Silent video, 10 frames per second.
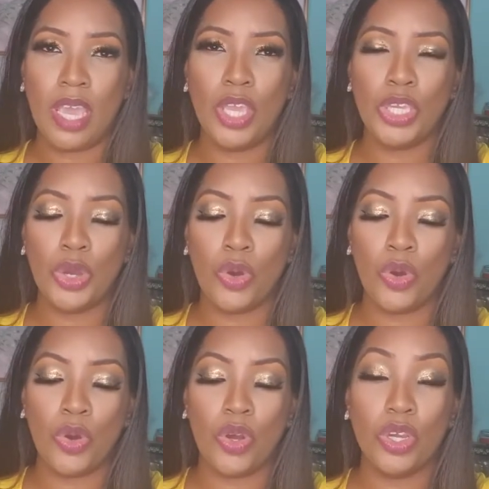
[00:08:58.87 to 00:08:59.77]

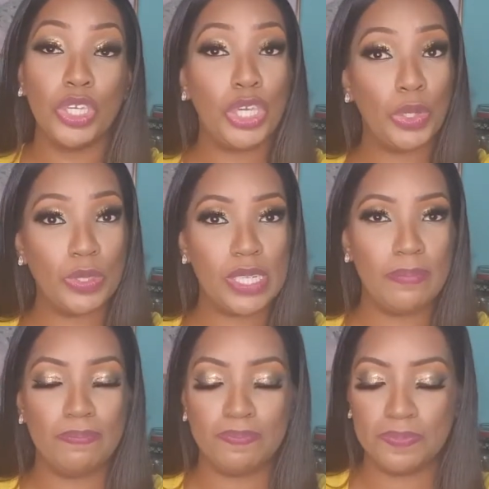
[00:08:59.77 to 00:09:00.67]
your
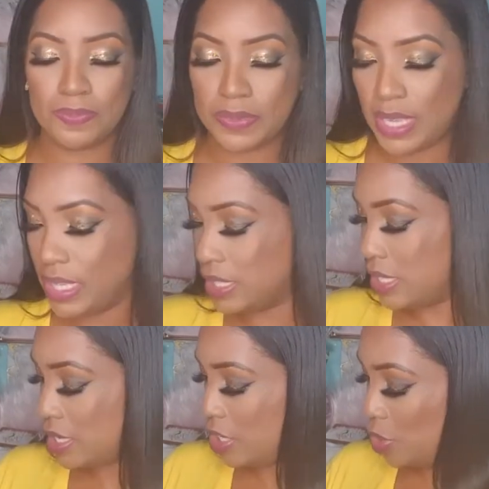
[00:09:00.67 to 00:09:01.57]
Q-tip
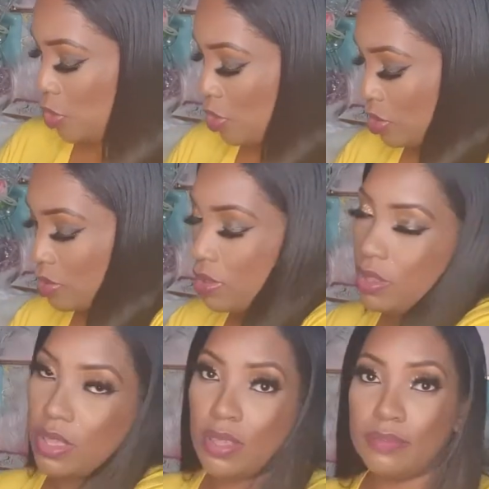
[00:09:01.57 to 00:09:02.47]
into your
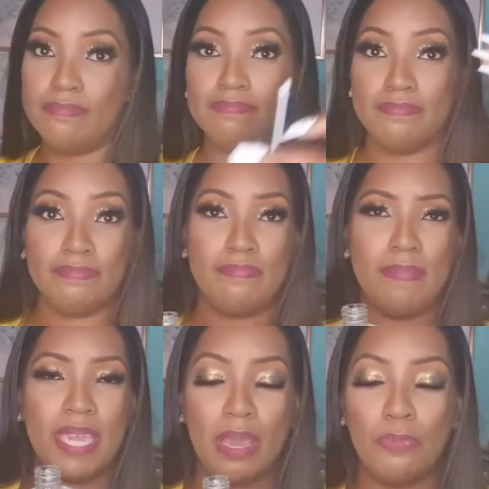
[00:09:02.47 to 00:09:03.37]
makeup